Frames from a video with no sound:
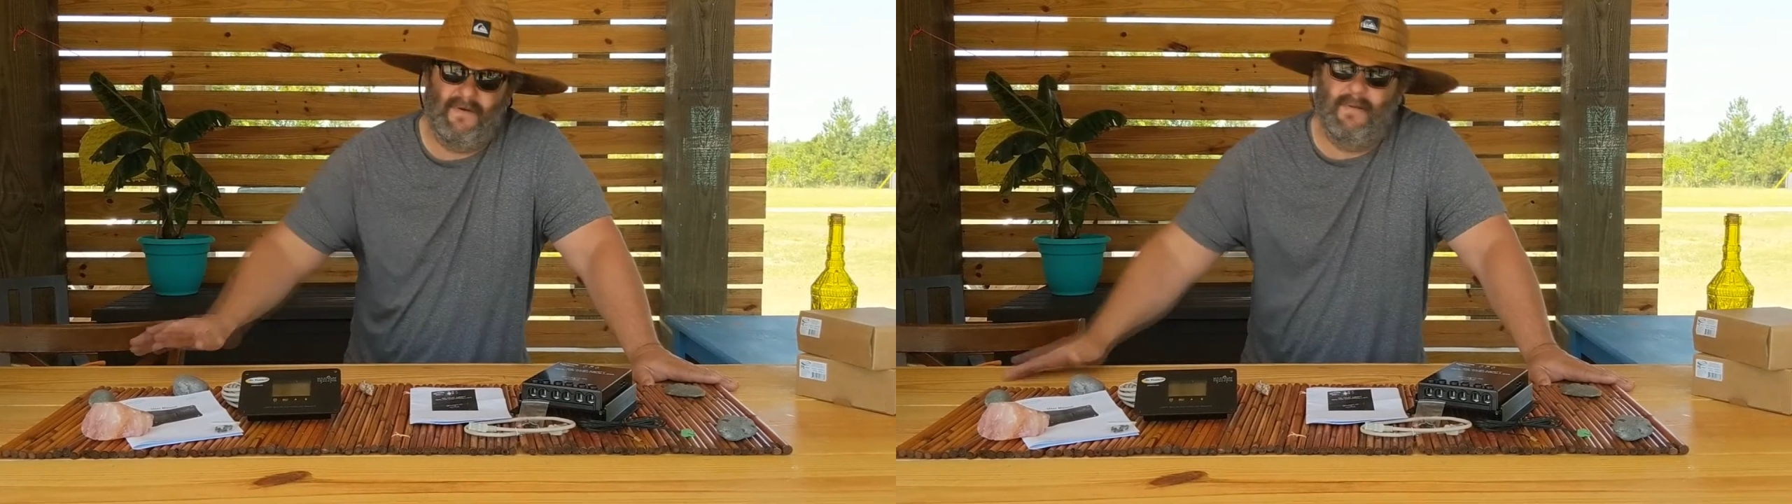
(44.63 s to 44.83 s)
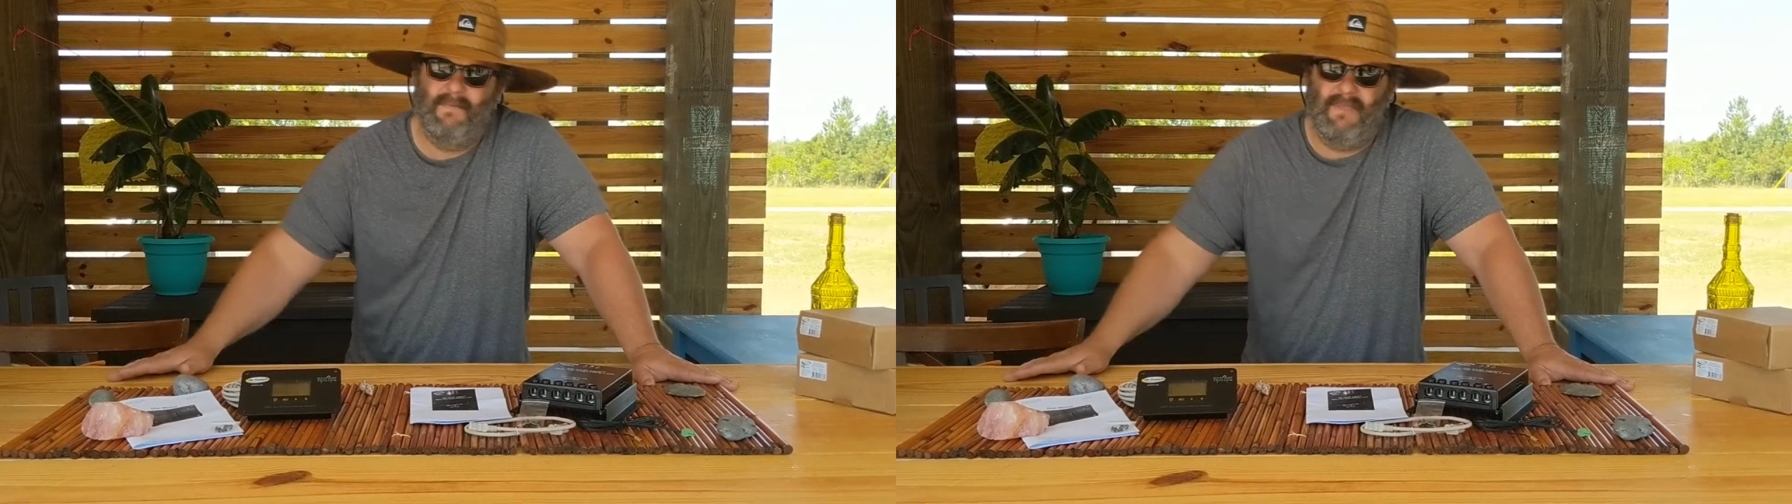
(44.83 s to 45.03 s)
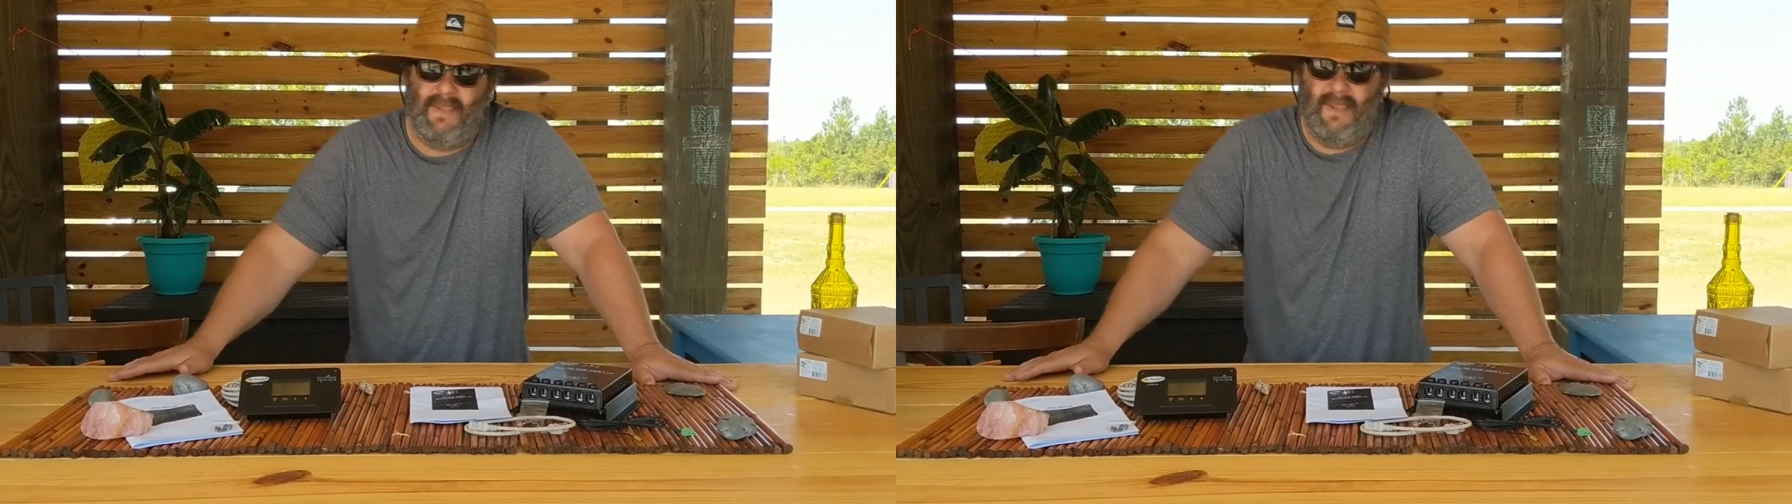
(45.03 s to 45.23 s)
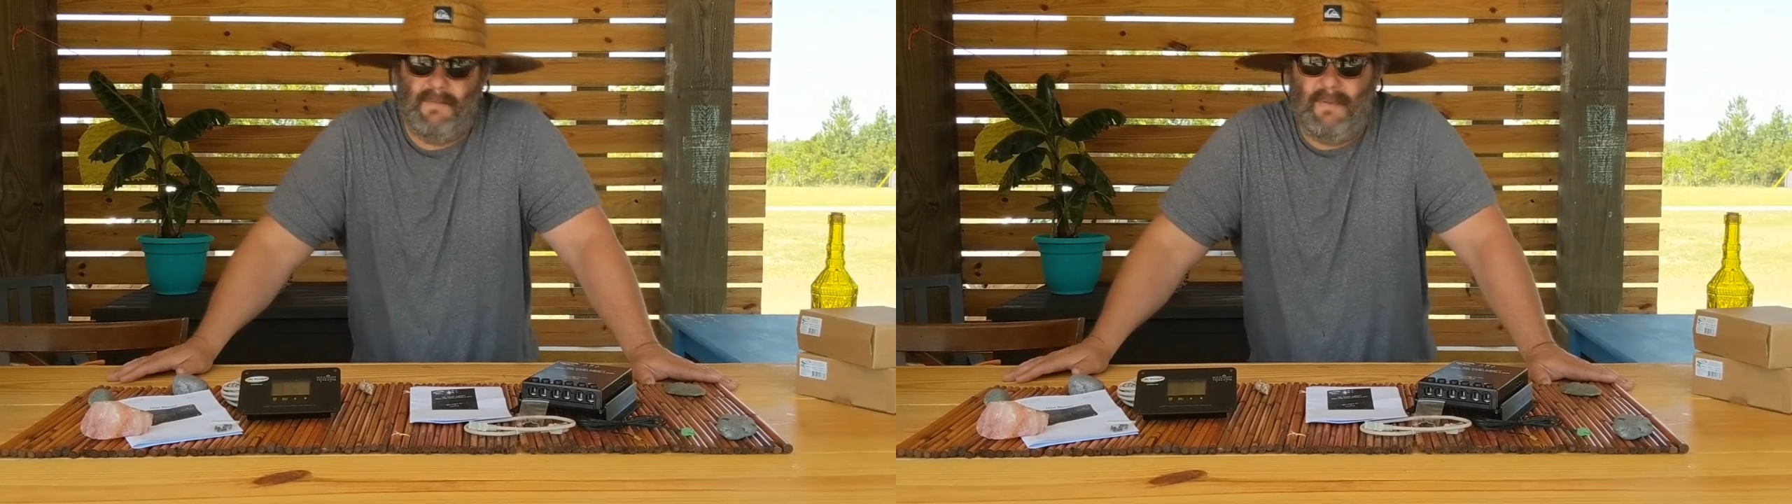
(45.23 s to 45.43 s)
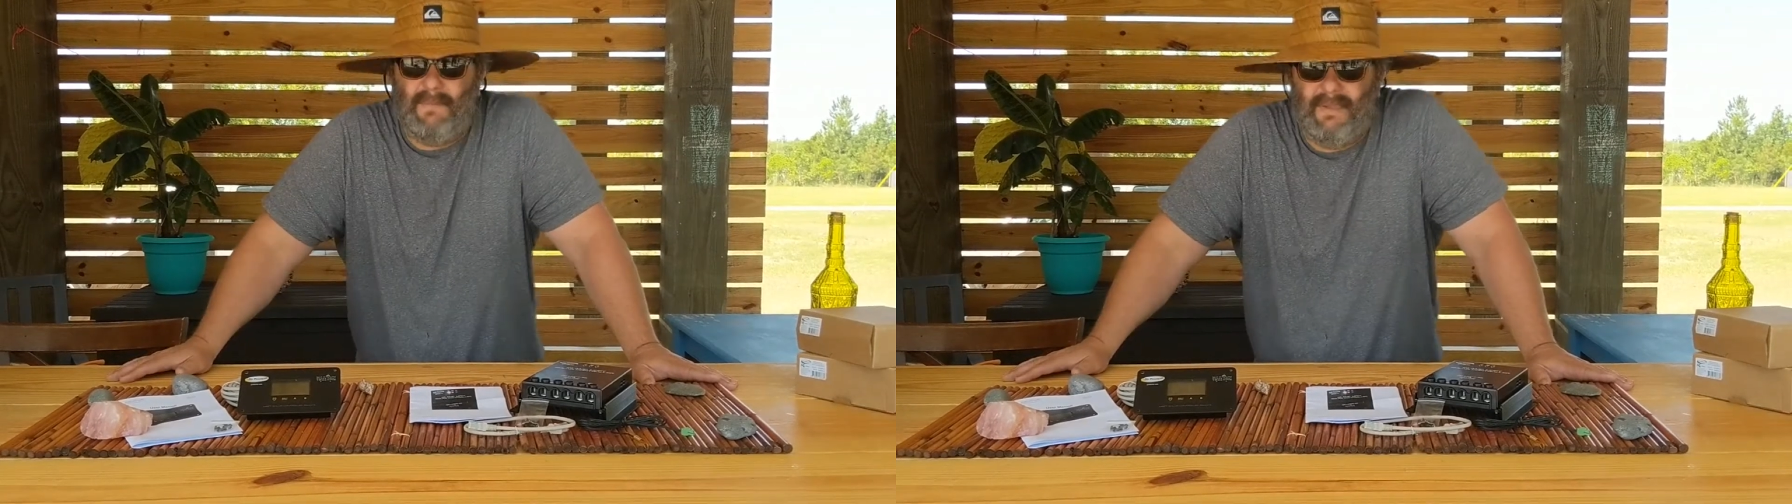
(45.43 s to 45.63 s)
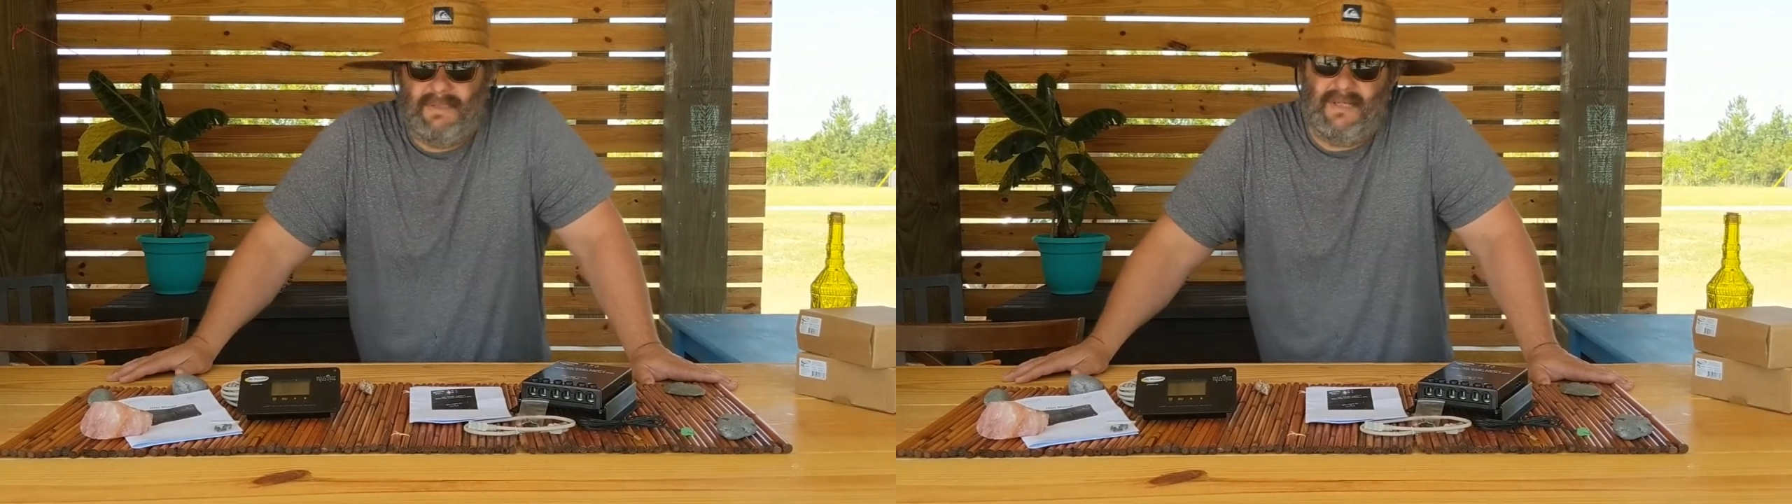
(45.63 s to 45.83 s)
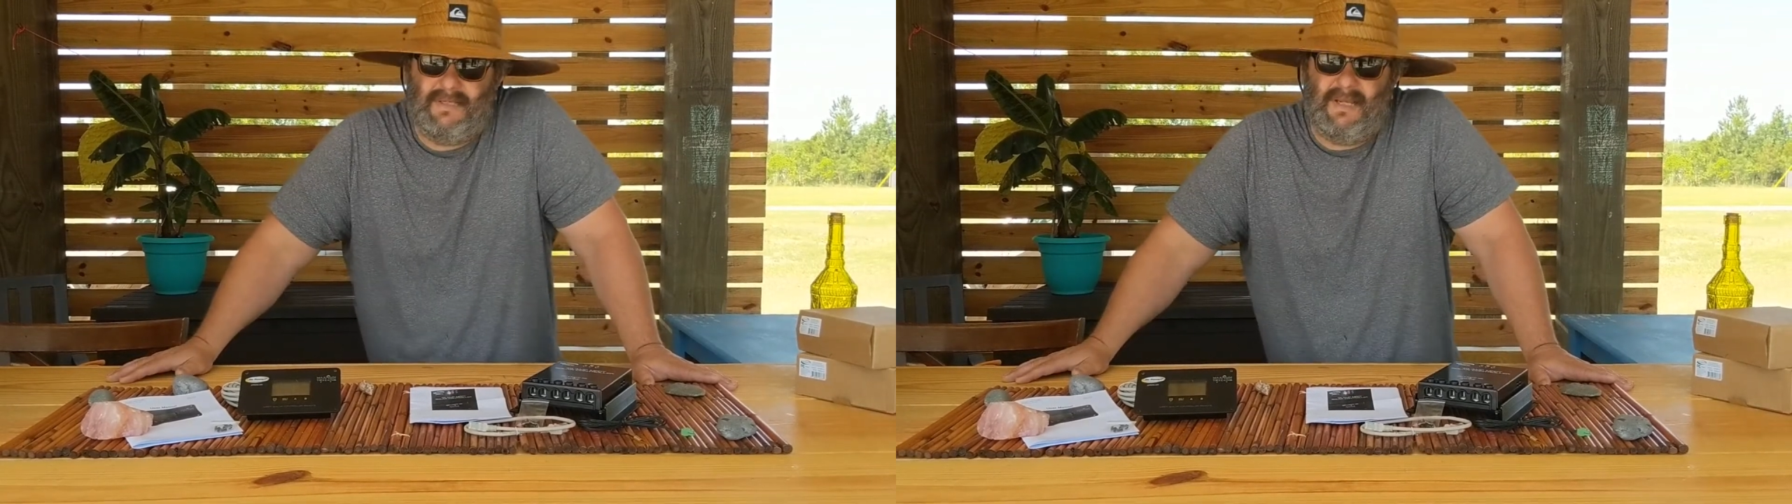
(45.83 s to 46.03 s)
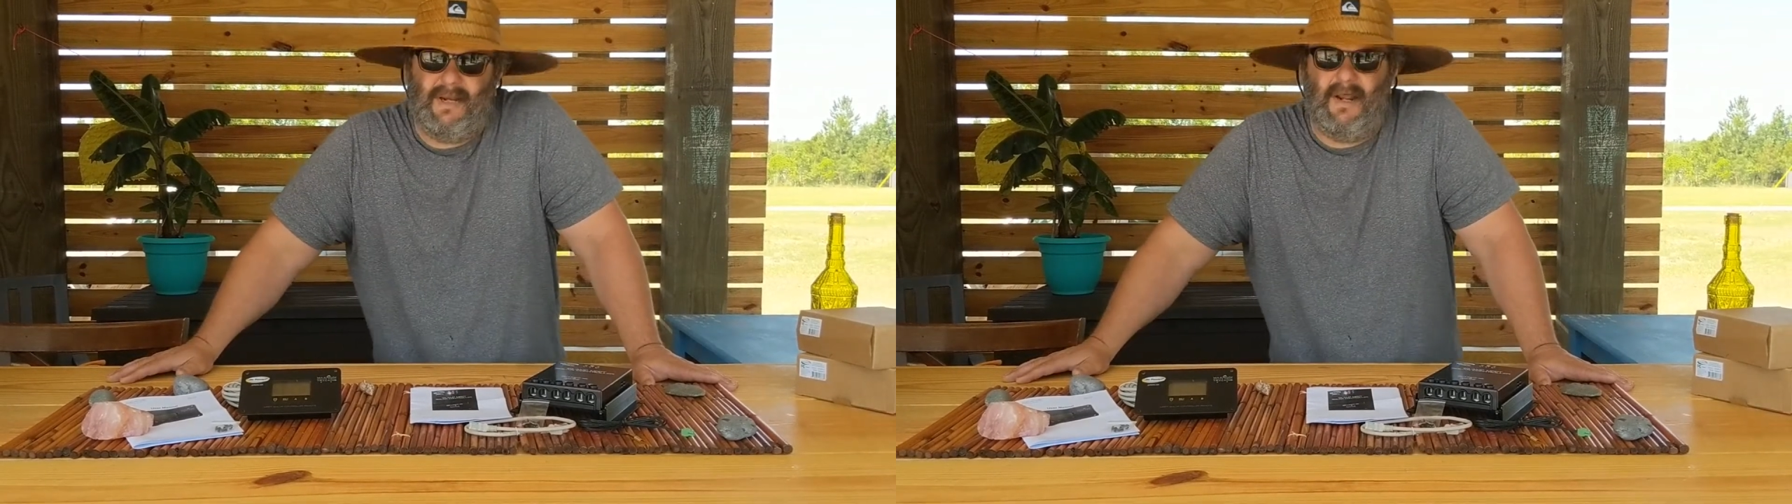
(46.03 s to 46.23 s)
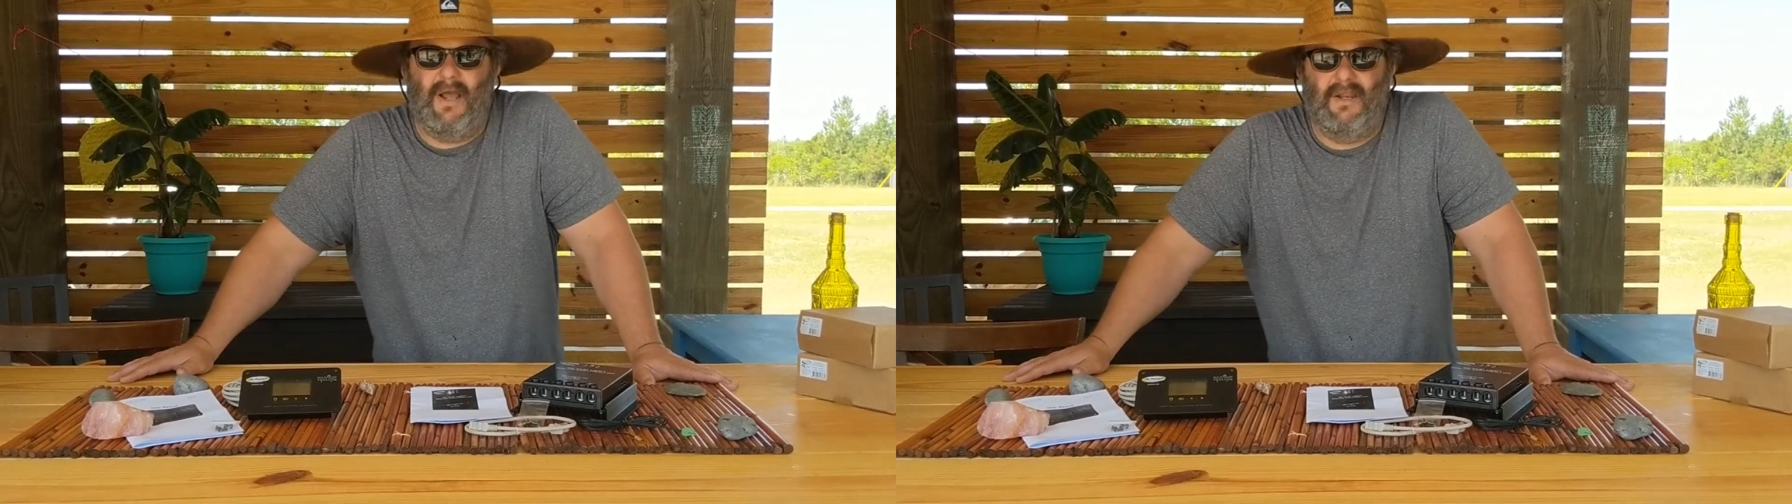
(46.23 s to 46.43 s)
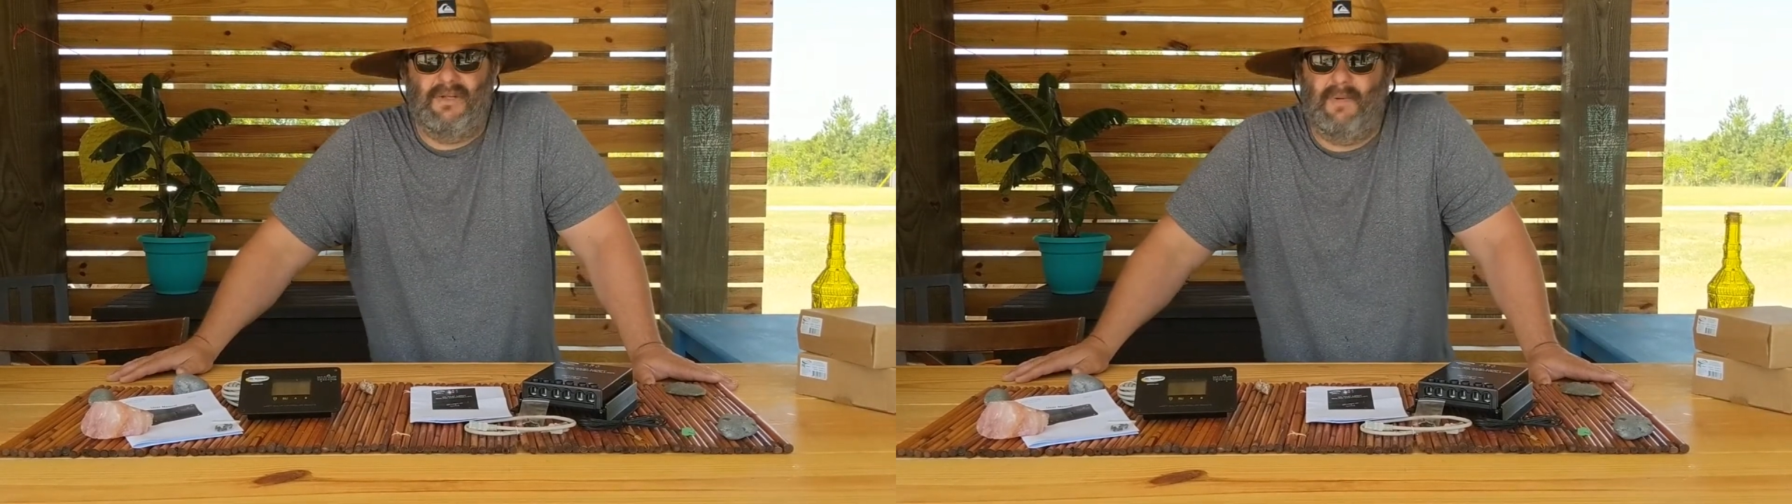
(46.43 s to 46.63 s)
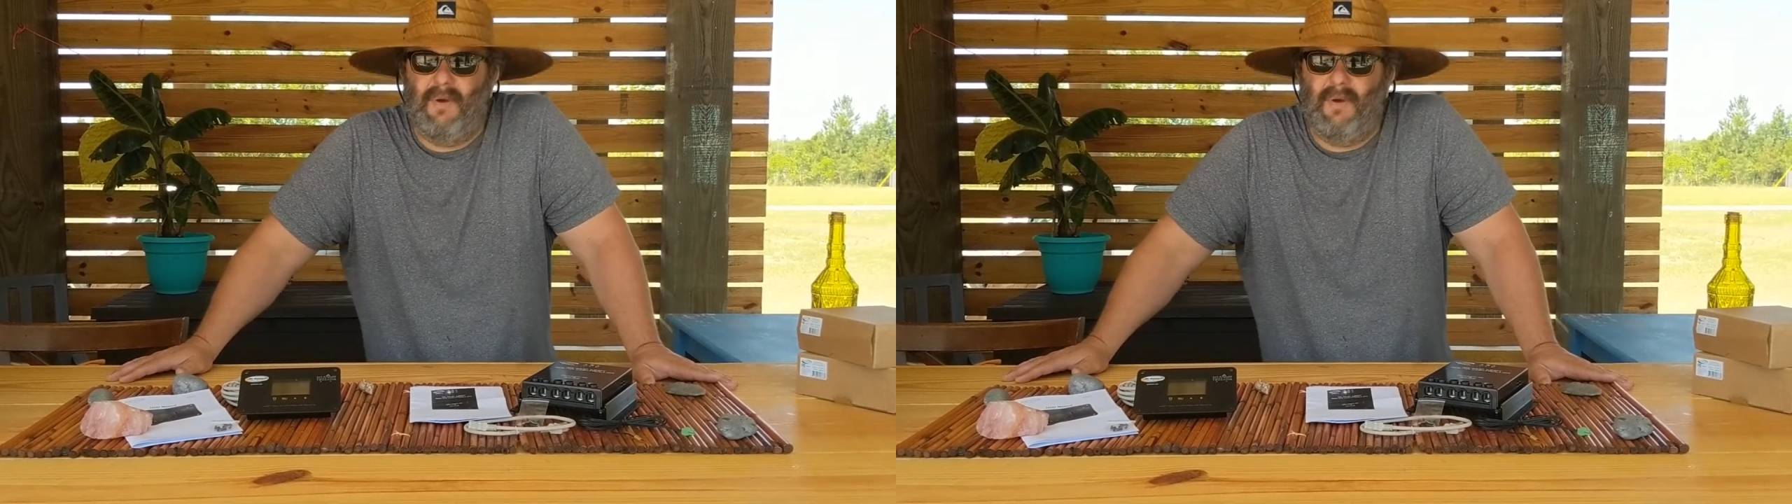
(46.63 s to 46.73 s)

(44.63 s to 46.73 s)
from the MPPT technology